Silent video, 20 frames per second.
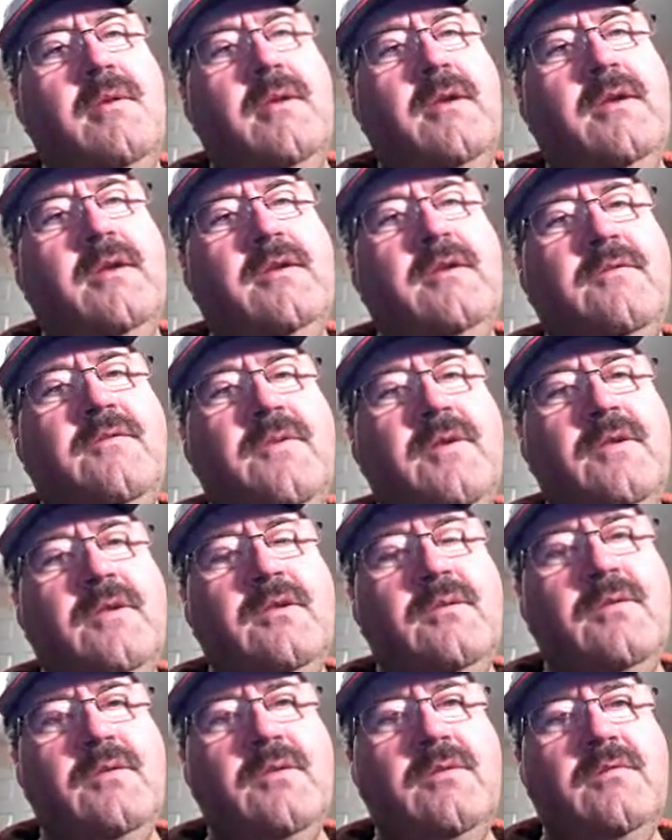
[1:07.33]
Age
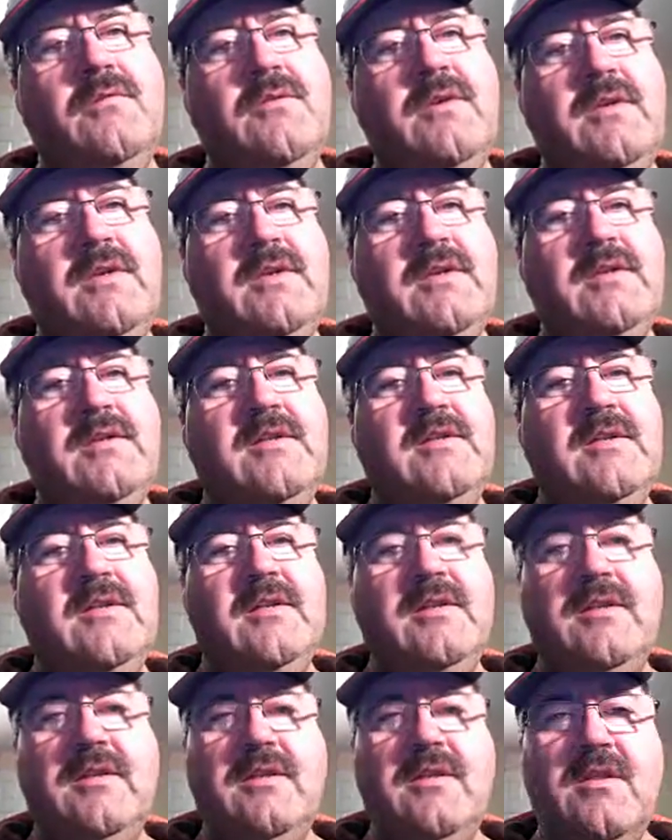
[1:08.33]
filled with
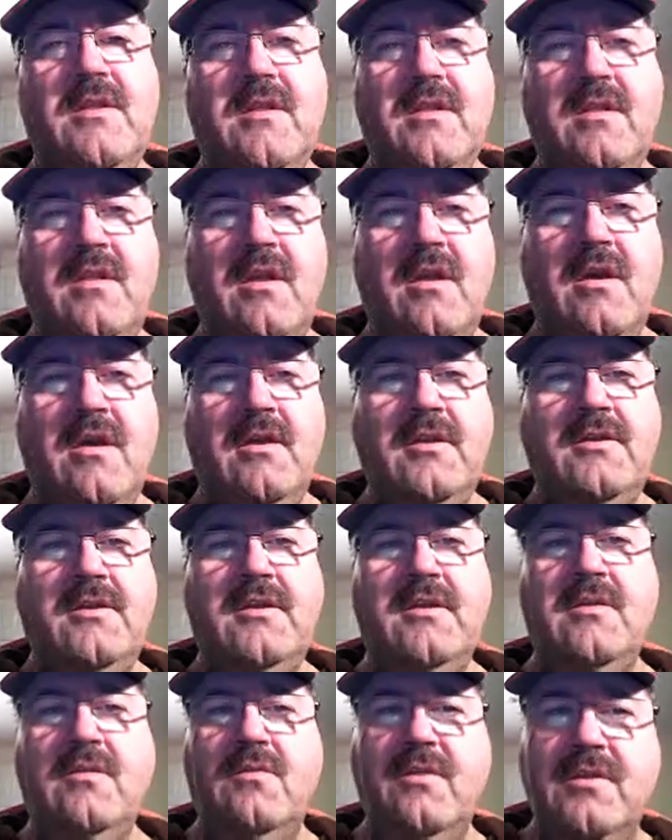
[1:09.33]
reason, the
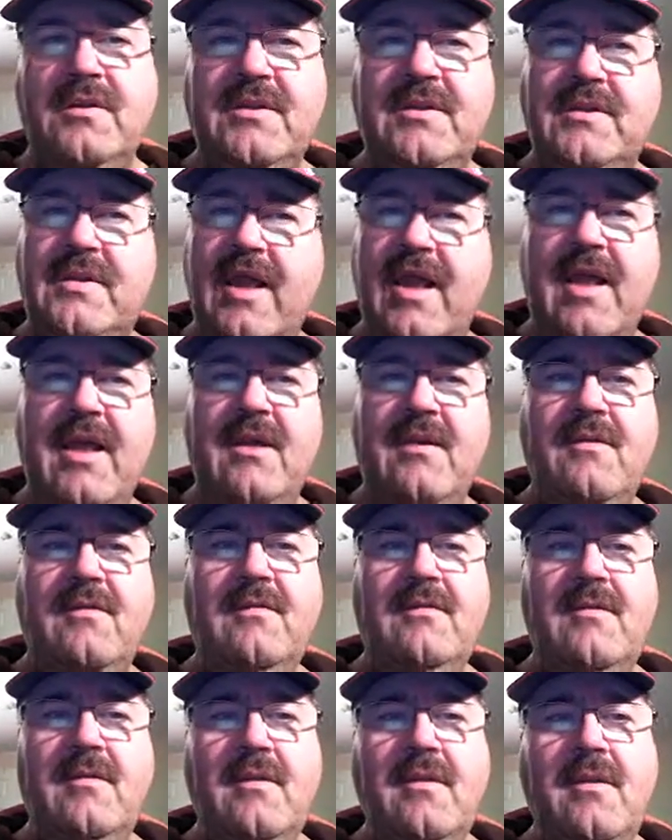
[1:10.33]
logic was
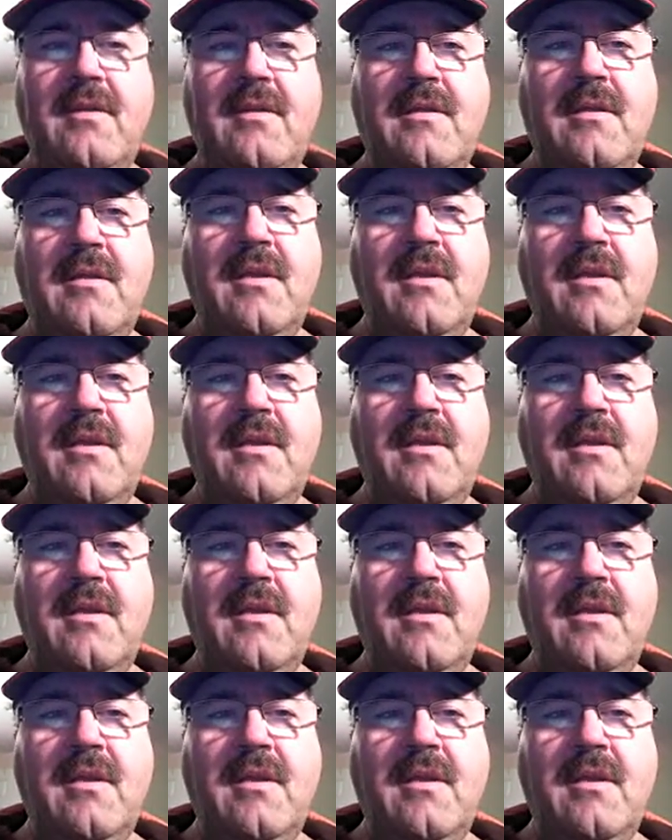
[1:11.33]
sound.